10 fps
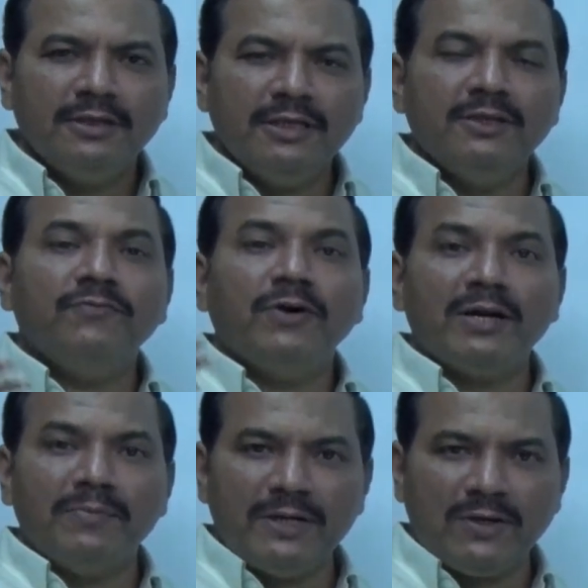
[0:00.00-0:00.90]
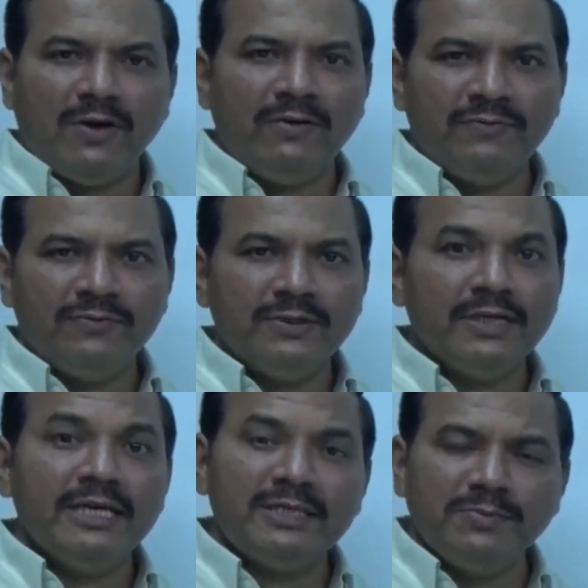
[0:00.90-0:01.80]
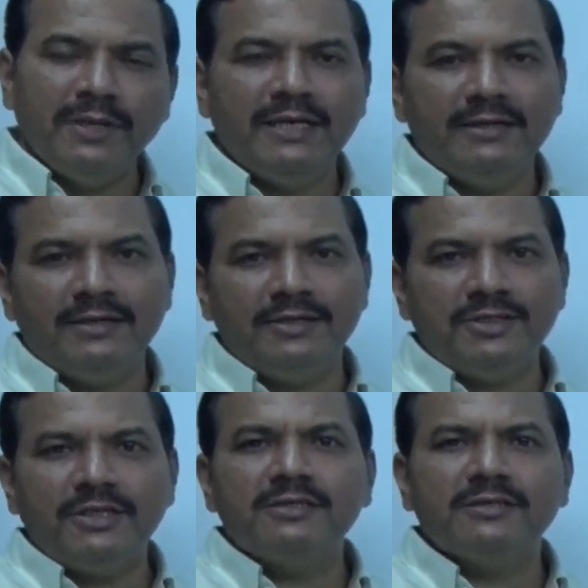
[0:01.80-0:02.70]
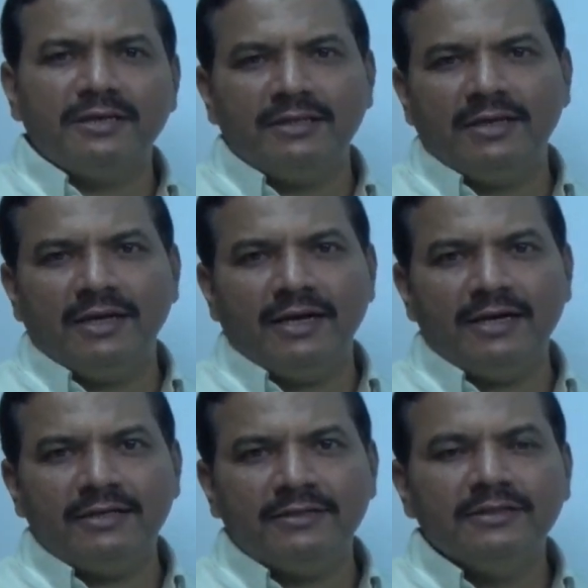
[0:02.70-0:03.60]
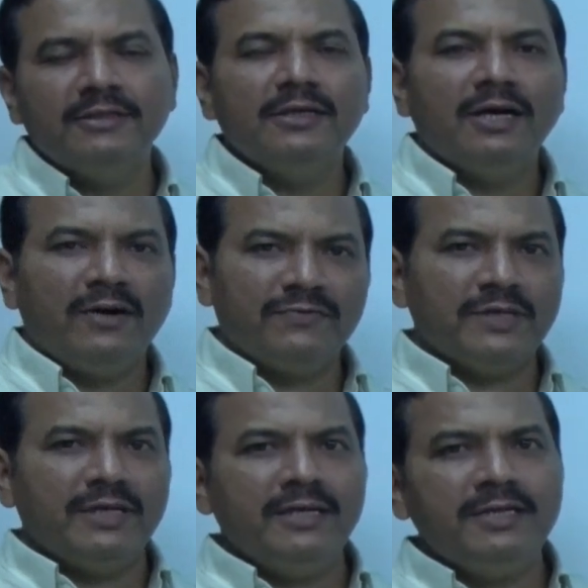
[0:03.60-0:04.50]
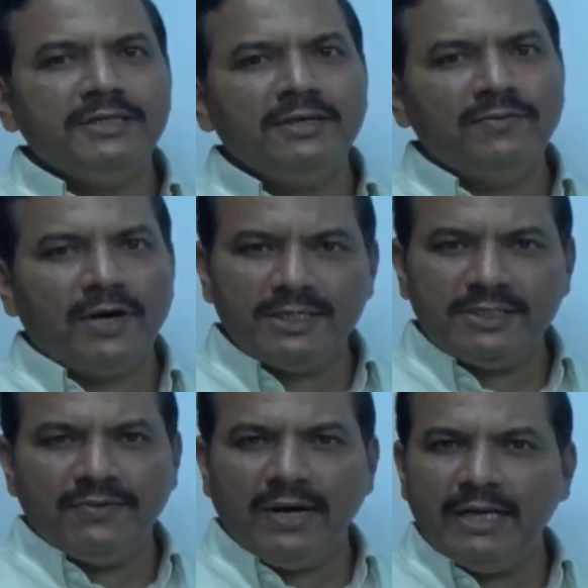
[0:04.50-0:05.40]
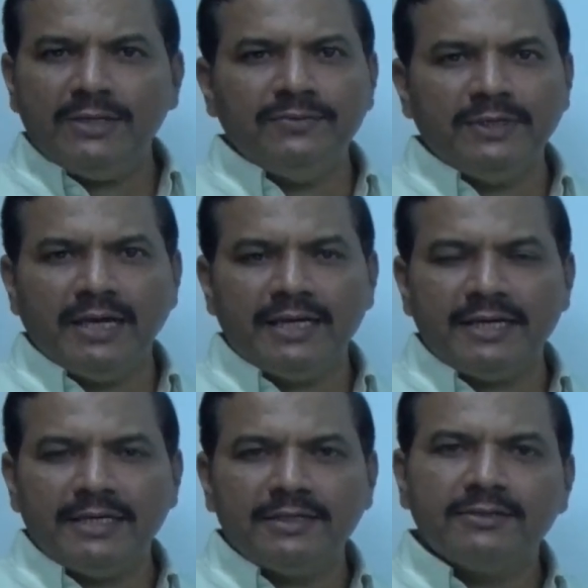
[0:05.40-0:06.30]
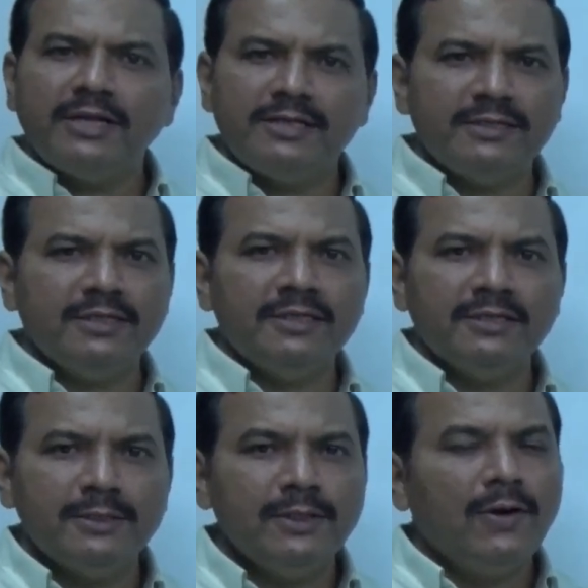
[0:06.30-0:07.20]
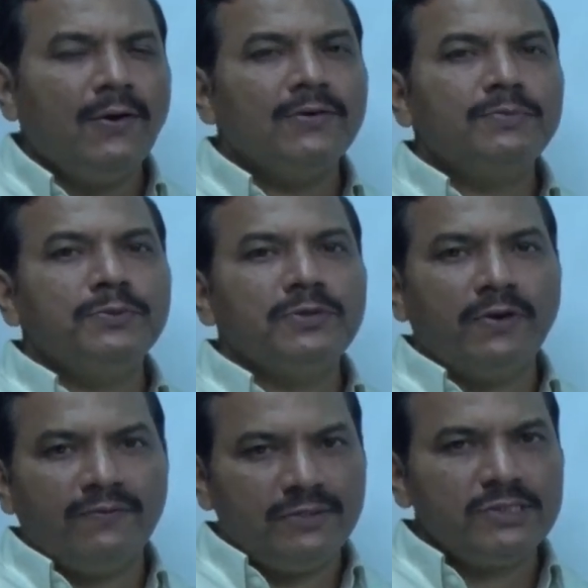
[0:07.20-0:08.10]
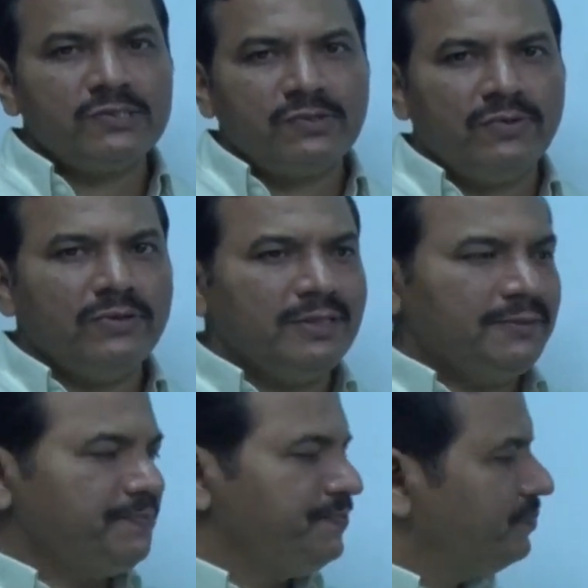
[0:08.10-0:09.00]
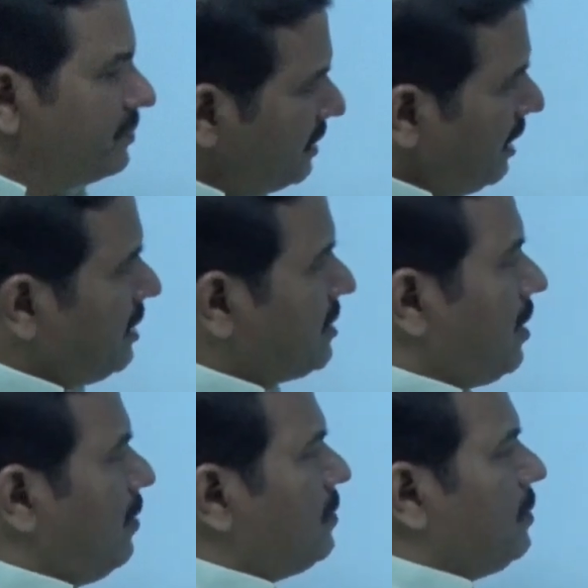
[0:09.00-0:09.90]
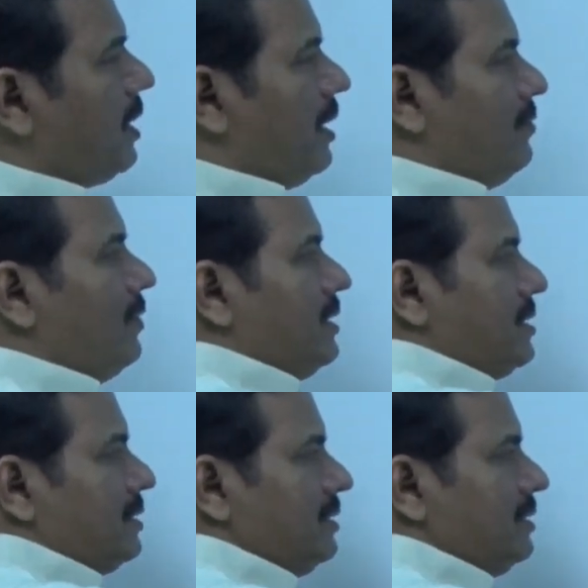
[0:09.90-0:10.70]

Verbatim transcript: in the format of decimal integers and then add. After addition, what is the value we getting? That is the output of this code. Yes, how to convert